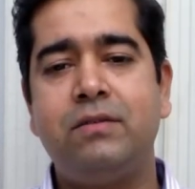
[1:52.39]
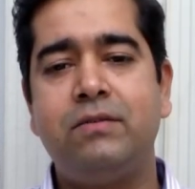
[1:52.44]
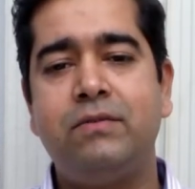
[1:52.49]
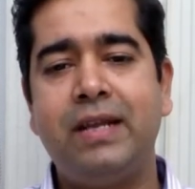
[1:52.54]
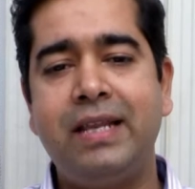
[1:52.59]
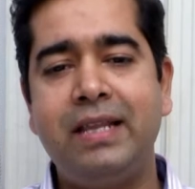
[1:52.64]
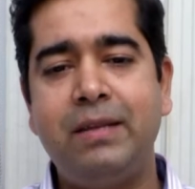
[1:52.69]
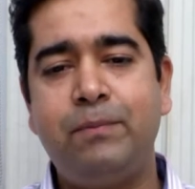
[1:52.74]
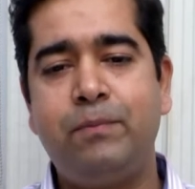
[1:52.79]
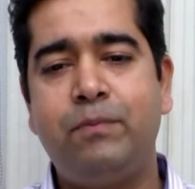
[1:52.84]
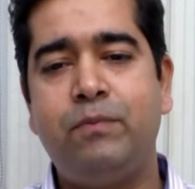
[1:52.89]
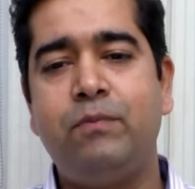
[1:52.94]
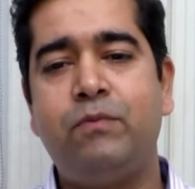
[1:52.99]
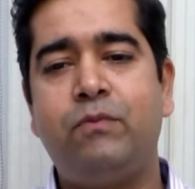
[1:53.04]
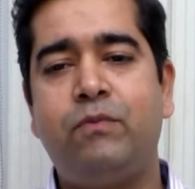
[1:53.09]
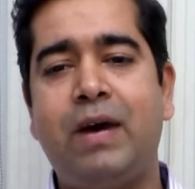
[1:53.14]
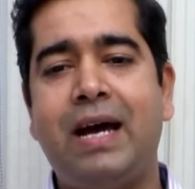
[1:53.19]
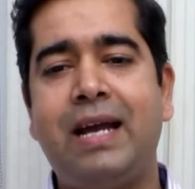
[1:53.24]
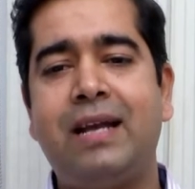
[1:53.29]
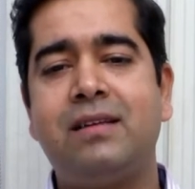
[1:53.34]
When the
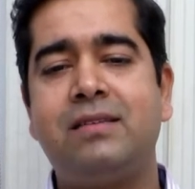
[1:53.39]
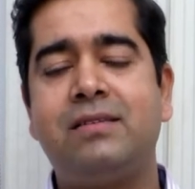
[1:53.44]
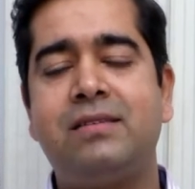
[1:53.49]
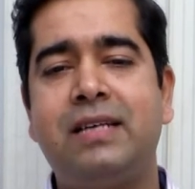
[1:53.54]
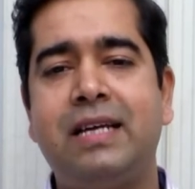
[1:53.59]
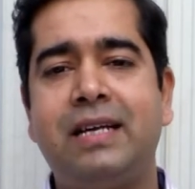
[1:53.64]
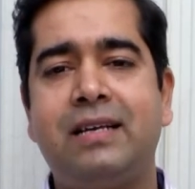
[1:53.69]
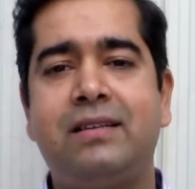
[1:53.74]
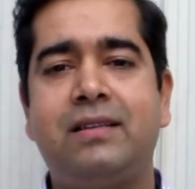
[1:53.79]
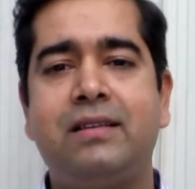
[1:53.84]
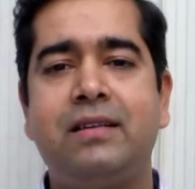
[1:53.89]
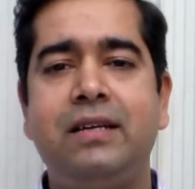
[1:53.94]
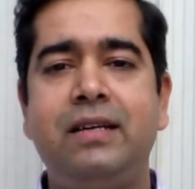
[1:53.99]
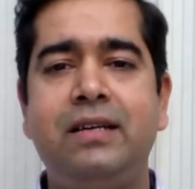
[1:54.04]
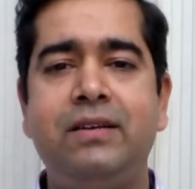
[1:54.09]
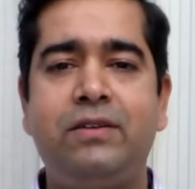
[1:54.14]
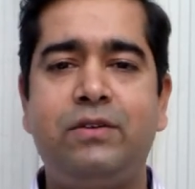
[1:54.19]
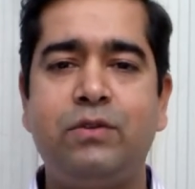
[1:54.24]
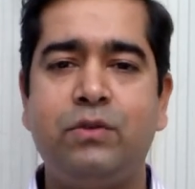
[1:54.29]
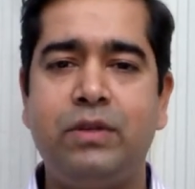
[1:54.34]
virus gets
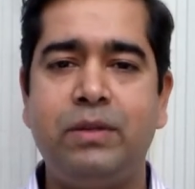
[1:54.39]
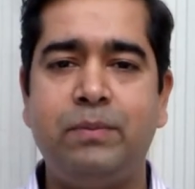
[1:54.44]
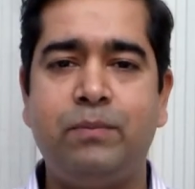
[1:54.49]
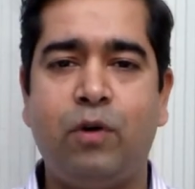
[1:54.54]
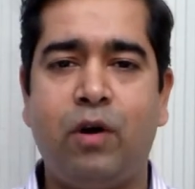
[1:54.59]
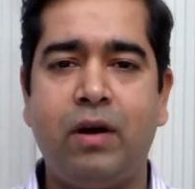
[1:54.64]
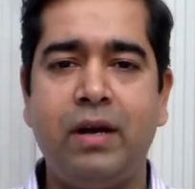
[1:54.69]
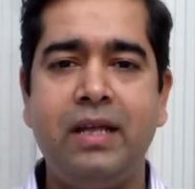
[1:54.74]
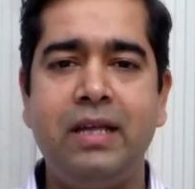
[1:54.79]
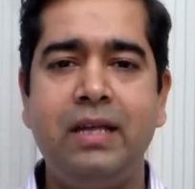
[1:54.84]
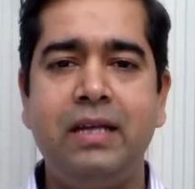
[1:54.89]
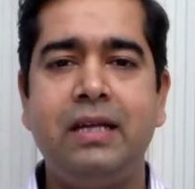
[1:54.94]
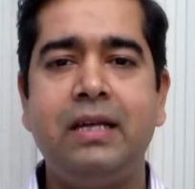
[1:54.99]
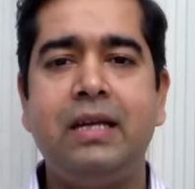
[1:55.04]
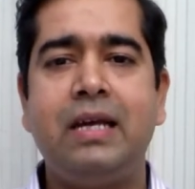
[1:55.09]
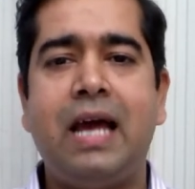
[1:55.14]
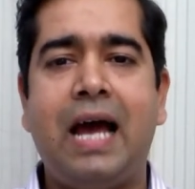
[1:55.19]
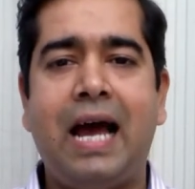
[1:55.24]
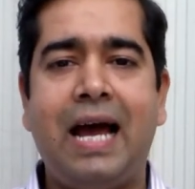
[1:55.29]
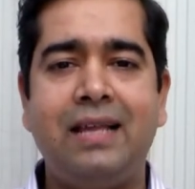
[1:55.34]
into the body,
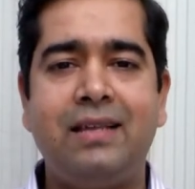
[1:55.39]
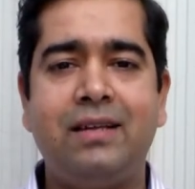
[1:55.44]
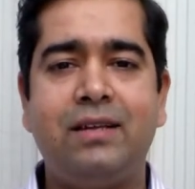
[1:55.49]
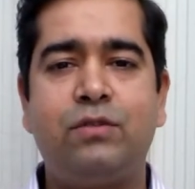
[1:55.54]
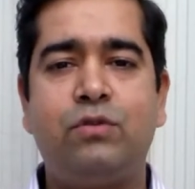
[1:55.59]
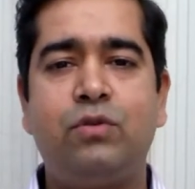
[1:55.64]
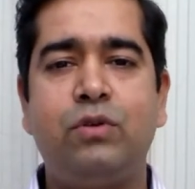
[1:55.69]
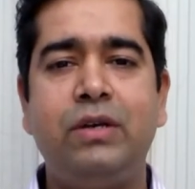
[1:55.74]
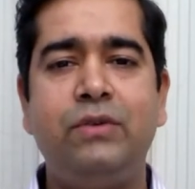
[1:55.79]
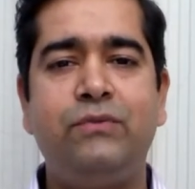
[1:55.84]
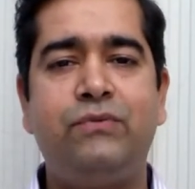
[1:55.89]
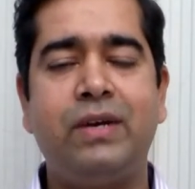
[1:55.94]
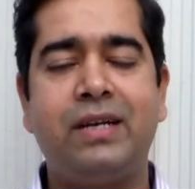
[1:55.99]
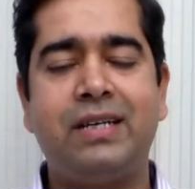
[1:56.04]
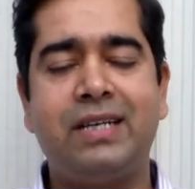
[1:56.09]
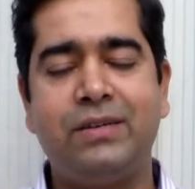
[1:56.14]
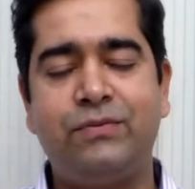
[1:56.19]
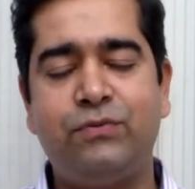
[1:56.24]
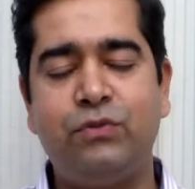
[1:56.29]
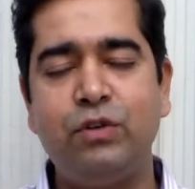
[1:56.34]
either through
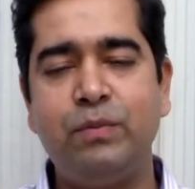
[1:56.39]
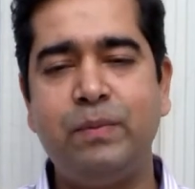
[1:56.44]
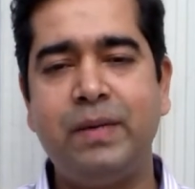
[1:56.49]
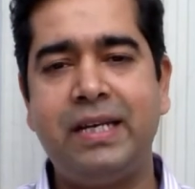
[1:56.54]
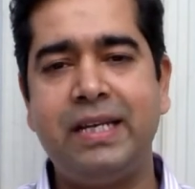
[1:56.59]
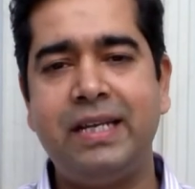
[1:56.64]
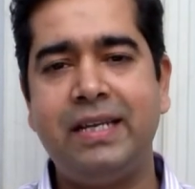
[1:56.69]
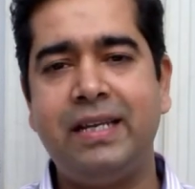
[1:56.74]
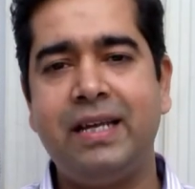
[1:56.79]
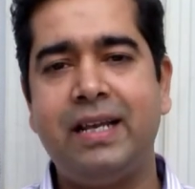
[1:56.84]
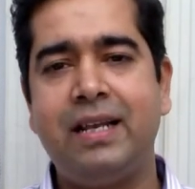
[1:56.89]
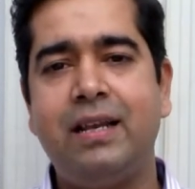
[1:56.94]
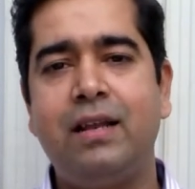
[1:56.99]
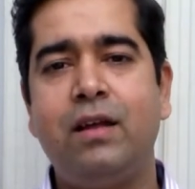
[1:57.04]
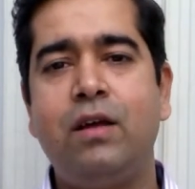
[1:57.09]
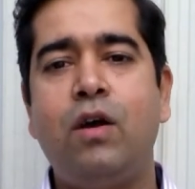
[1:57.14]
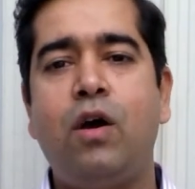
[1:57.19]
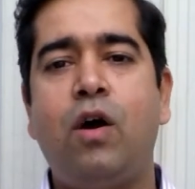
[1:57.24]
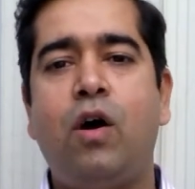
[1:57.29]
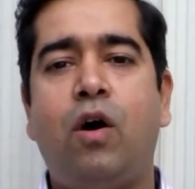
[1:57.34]
infected food material
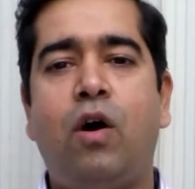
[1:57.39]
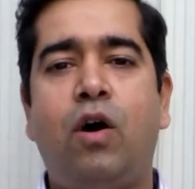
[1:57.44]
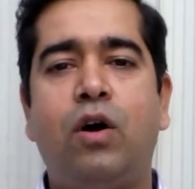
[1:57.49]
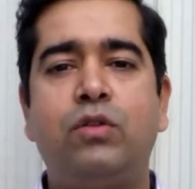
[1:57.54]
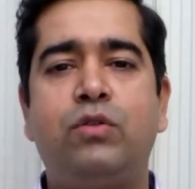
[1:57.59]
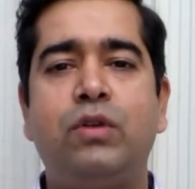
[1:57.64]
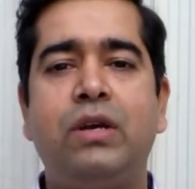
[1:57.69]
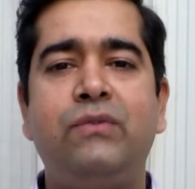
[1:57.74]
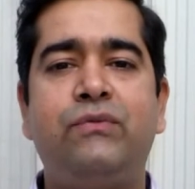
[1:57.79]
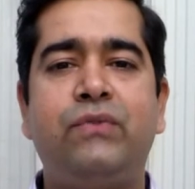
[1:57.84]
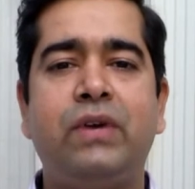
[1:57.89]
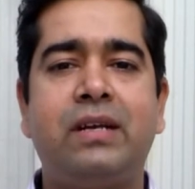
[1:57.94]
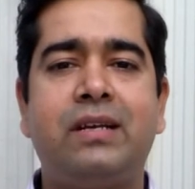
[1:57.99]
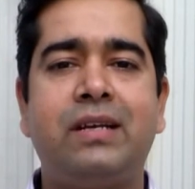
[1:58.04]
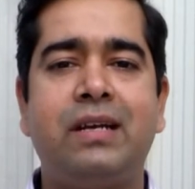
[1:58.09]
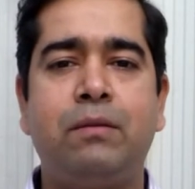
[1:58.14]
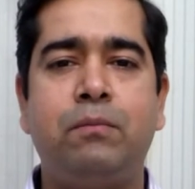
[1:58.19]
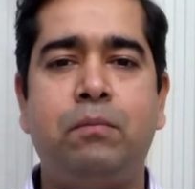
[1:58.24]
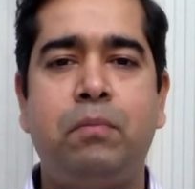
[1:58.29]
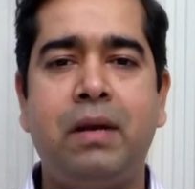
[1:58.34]
or through
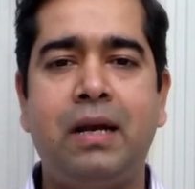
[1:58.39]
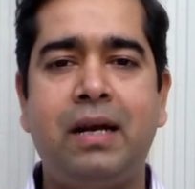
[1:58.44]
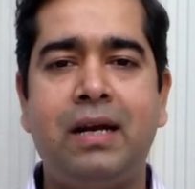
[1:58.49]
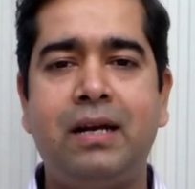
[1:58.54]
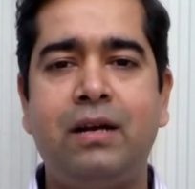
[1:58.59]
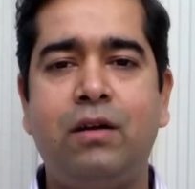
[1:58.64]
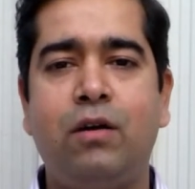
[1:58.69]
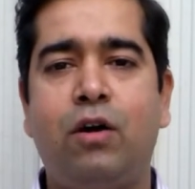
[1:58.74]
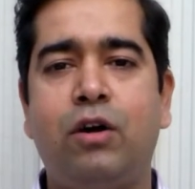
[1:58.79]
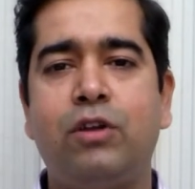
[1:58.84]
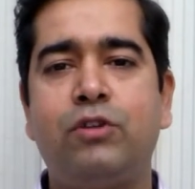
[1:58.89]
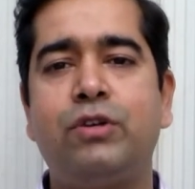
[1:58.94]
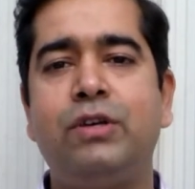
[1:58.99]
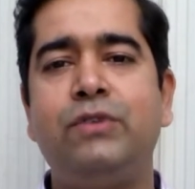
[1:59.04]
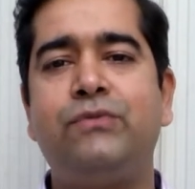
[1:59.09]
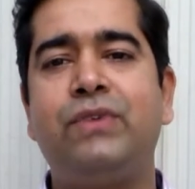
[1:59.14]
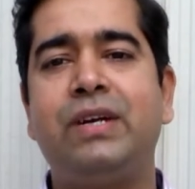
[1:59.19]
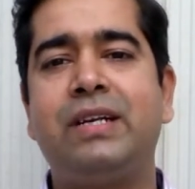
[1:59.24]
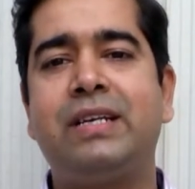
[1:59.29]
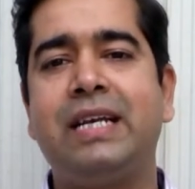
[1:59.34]
infected blood or through
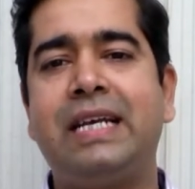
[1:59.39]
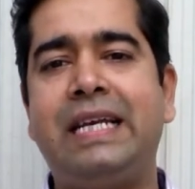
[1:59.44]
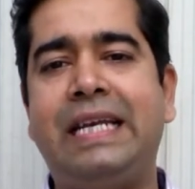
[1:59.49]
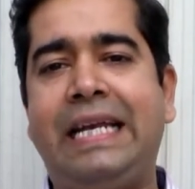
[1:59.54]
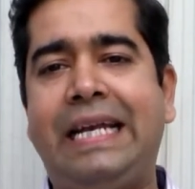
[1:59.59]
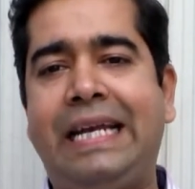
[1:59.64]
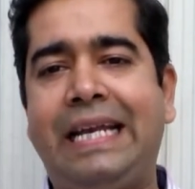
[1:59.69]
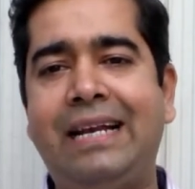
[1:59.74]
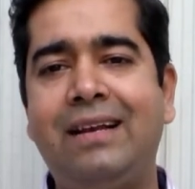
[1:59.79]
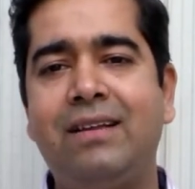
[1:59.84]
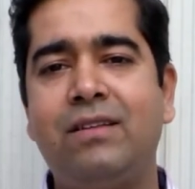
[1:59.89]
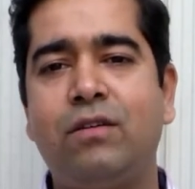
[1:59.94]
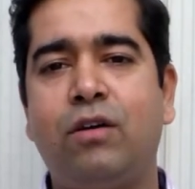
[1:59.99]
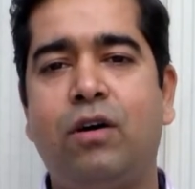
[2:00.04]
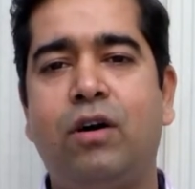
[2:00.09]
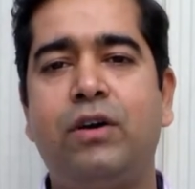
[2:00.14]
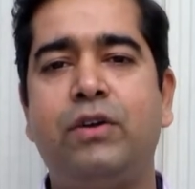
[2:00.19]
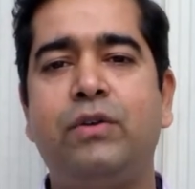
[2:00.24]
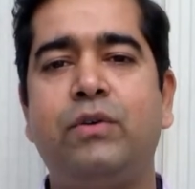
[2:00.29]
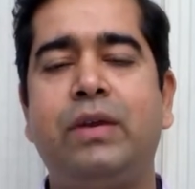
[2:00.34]
infected needles
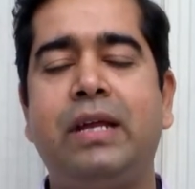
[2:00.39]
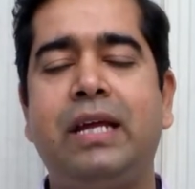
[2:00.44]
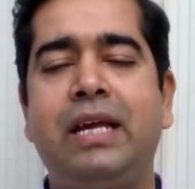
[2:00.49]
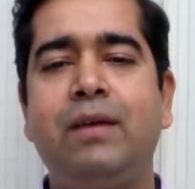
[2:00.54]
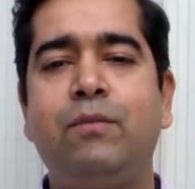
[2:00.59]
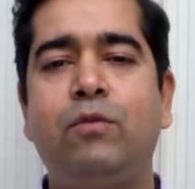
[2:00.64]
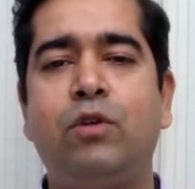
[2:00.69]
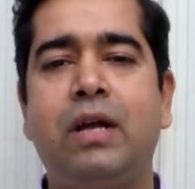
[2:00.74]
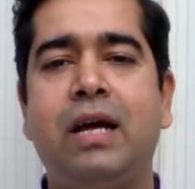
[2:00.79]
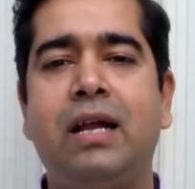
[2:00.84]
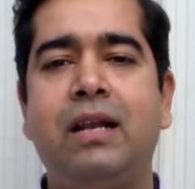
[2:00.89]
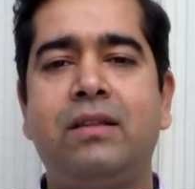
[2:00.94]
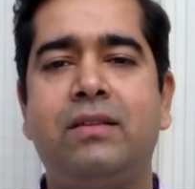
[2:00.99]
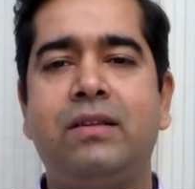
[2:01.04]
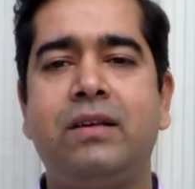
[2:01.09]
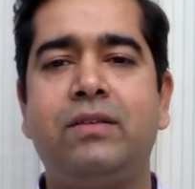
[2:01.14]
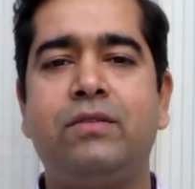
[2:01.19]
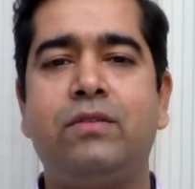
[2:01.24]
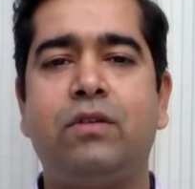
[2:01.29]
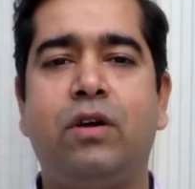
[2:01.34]
or during
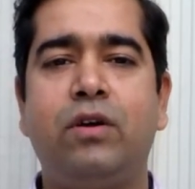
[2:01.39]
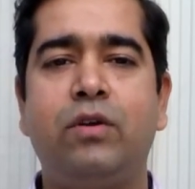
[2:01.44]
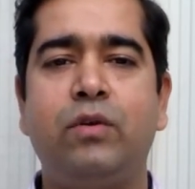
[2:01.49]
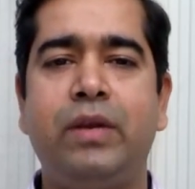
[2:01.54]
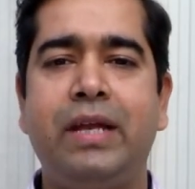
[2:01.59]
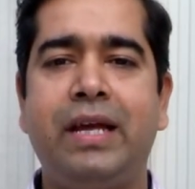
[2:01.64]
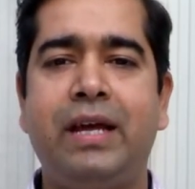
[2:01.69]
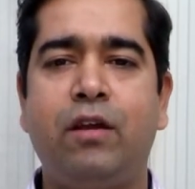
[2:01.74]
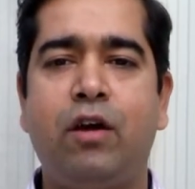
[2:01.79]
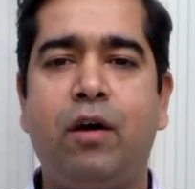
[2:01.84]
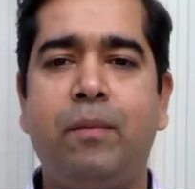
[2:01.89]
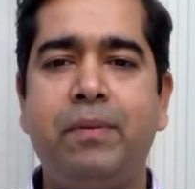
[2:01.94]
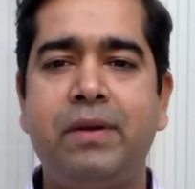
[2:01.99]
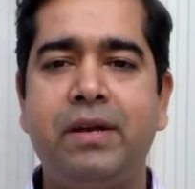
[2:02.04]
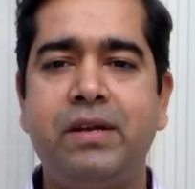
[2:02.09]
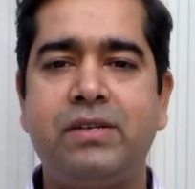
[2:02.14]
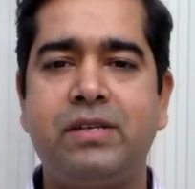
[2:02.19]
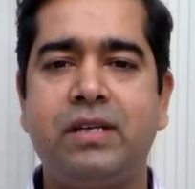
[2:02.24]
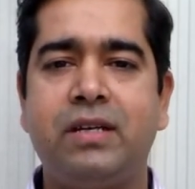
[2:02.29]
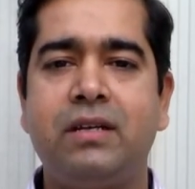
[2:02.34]
hemodialysis or during an
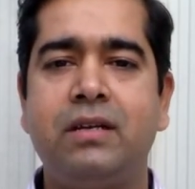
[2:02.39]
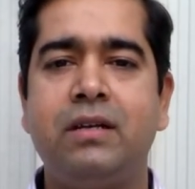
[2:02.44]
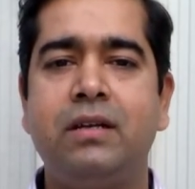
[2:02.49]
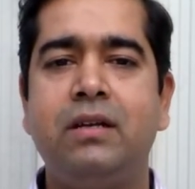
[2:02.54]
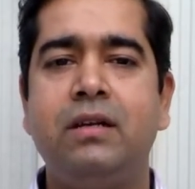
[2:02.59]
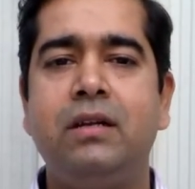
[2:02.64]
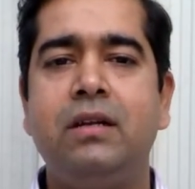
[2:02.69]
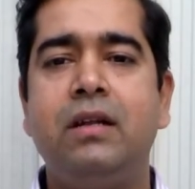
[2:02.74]
operation